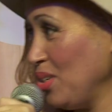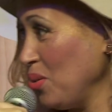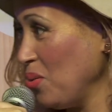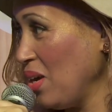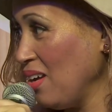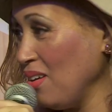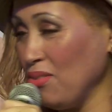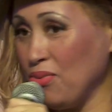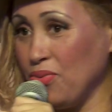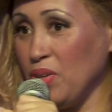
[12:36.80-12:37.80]

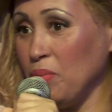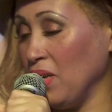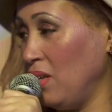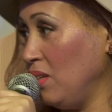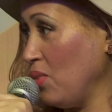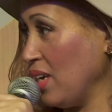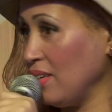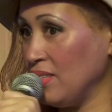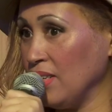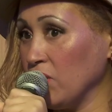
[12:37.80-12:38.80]
to female
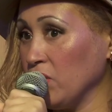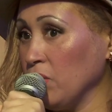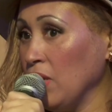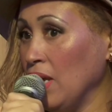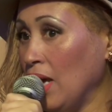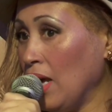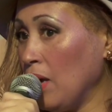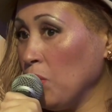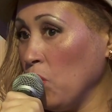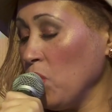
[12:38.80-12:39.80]
reggae singers. So
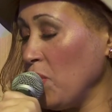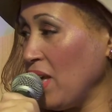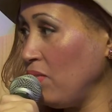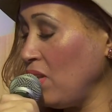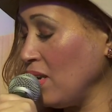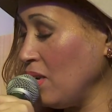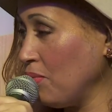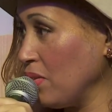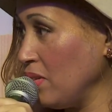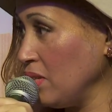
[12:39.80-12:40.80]
who do we have lined
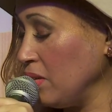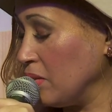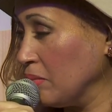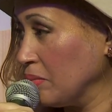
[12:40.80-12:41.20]
up for this year?